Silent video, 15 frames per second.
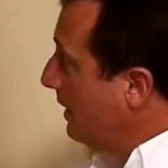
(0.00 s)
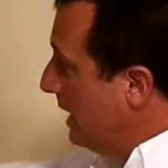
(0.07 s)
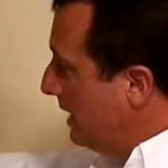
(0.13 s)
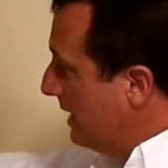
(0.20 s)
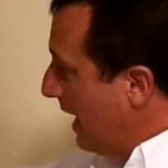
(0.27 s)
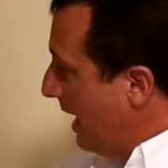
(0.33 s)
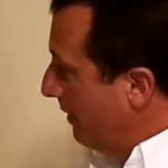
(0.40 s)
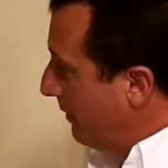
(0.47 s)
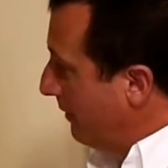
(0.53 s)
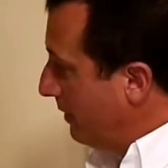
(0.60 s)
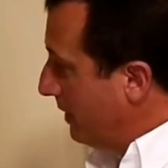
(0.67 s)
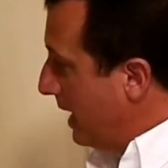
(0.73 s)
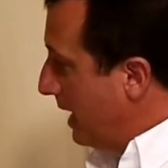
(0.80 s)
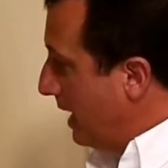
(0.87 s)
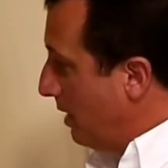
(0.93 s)
these out for
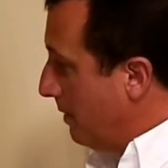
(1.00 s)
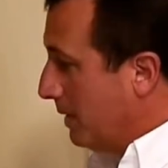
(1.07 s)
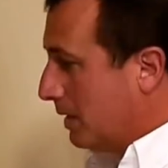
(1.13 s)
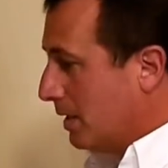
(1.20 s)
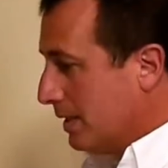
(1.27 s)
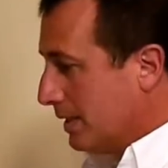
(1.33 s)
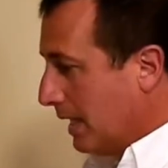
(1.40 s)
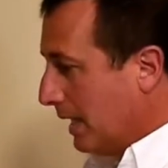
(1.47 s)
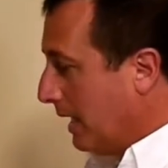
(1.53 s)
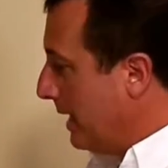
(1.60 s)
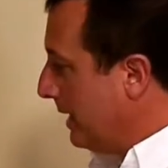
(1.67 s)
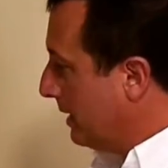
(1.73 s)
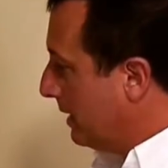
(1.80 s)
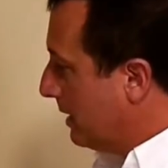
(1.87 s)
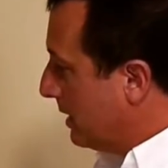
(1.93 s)
now because I
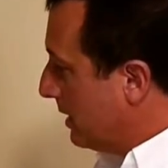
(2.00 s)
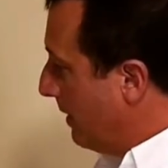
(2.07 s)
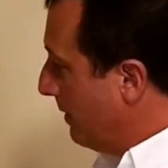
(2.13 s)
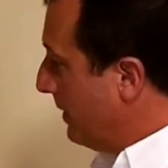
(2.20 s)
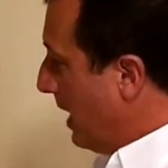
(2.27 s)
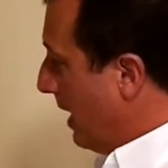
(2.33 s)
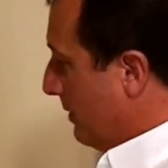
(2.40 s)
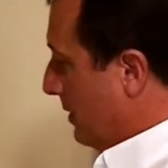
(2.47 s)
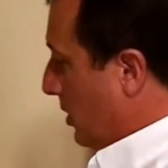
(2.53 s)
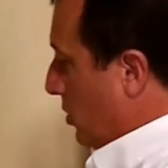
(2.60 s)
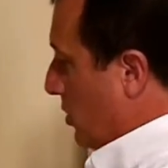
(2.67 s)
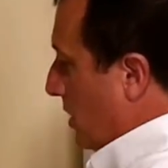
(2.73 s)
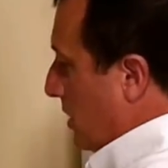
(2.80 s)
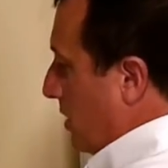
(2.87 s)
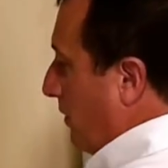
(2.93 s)
like to sometimes
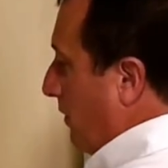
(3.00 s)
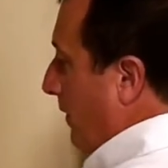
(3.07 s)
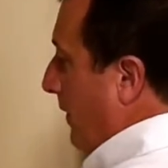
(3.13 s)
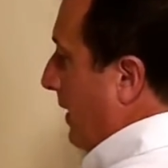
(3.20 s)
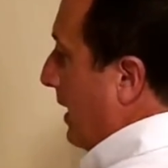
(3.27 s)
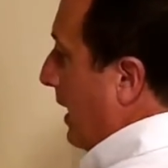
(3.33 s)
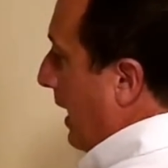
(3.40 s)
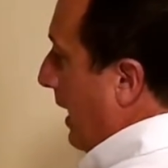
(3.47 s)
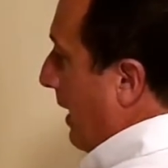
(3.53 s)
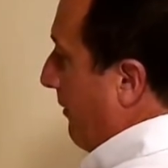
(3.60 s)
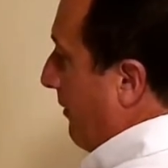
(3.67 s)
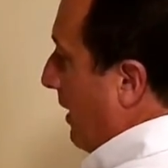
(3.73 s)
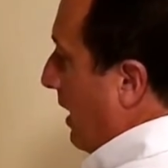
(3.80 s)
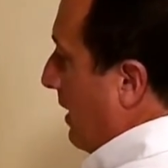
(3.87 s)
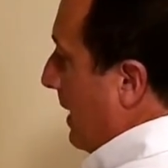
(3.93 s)
use this
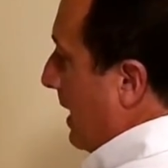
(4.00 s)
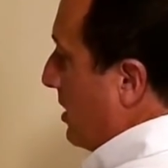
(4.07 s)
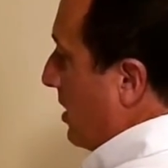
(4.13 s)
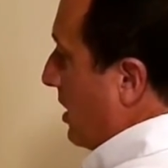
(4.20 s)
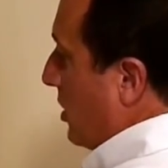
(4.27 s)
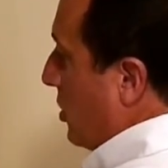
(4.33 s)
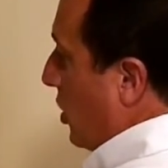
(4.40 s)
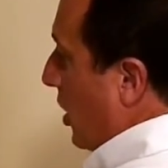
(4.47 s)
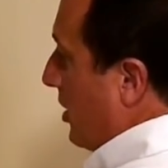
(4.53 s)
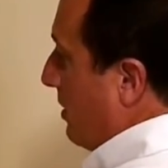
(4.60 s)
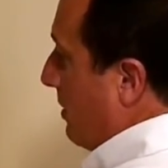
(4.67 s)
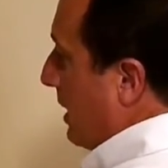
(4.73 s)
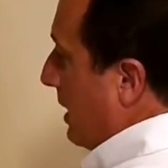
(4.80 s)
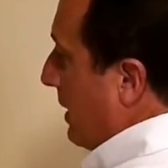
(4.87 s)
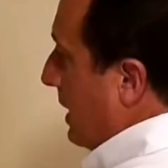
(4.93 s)
frame as an
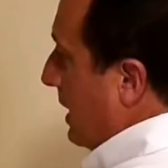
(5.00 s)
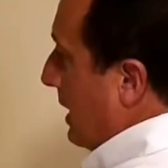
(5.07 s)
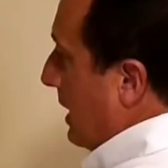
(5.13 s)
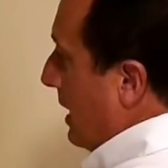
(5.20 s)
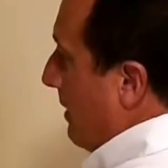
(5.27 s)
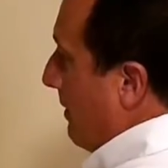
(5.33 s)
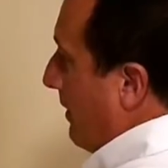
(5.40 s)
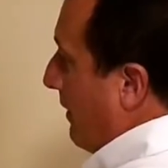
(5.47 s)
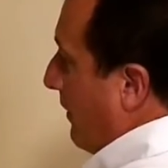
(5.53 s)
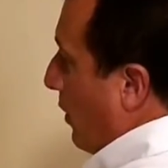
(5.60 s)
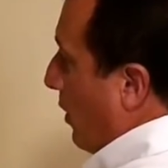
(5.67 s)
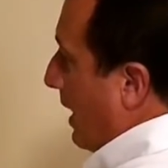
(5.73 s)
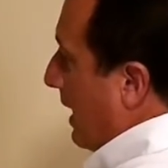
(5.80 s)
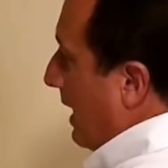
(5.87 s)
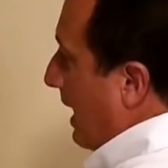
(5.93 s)
adjustment
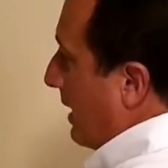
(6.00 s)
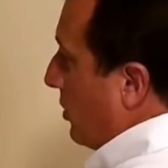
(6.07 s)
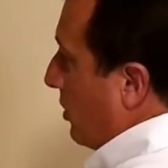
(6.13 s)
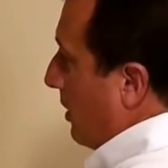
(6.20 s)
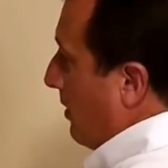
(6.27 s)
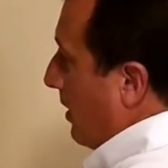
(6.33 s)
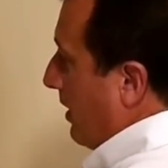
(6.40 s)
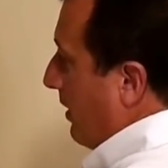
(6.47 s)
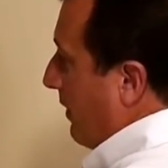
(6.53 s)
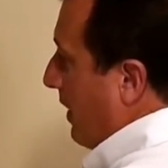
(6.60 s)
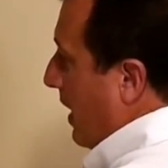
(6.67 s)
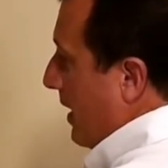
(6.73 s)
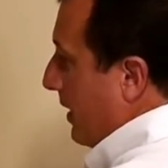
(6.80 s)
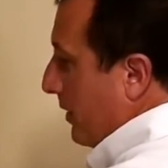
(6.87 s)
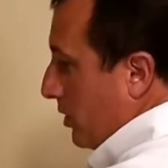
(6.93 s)
before I actually put the
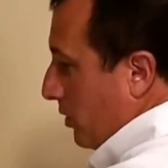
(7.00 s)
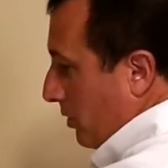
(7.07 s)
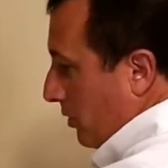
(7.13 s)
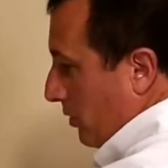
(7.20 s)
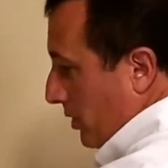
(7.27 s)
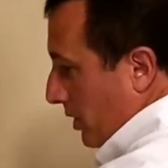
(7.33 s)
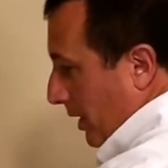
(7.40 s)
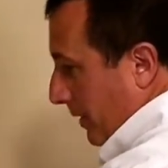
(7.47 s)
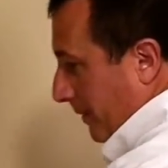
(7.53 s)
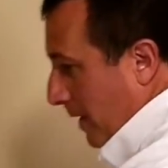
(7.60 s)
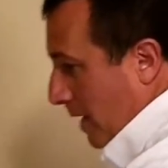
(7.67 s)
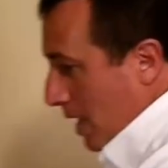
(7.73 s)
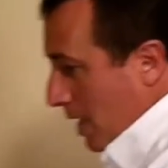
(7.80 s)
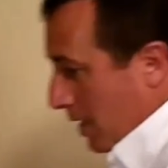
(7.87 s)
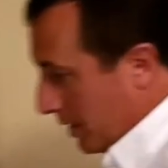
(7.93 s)
final screws in.
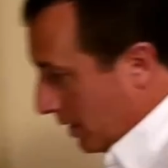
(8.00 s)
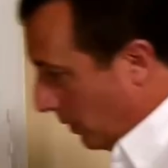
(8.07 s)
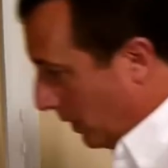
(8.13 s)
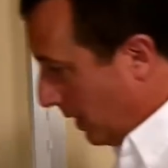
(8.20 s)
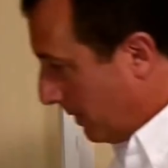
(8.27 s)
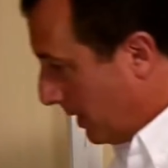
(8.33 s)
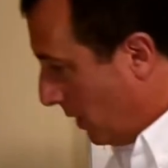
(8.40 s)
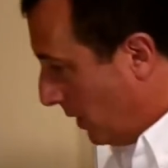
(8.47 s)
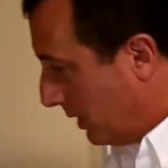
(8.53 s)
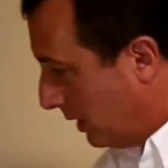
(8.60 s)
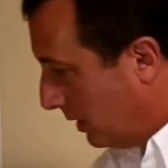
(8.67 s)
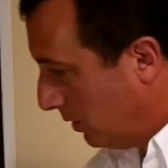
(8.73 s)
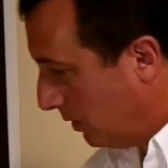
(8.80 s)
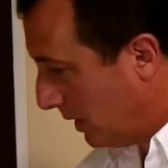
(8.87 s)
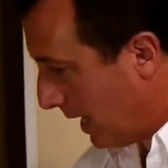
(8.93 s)
So what I'm going to
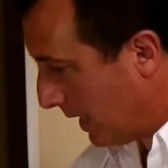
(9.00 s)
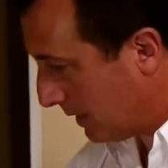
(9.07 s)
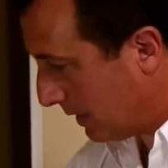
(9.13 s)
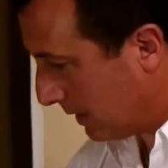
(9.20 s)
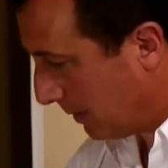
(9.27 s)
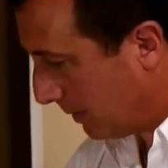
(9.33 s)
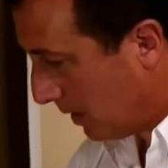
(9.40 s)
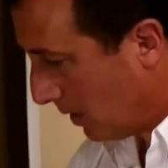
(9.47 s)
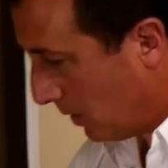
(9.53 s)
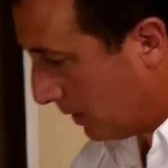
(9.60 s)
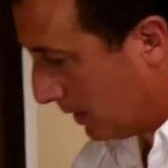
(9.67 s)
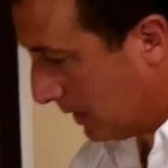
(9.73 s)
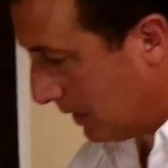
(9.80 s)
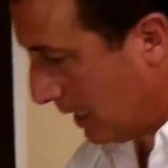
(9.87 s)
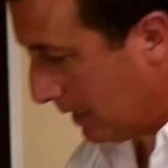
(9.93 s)
do next is I'm going
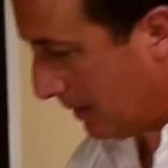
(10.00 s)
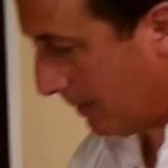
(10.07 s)
to take a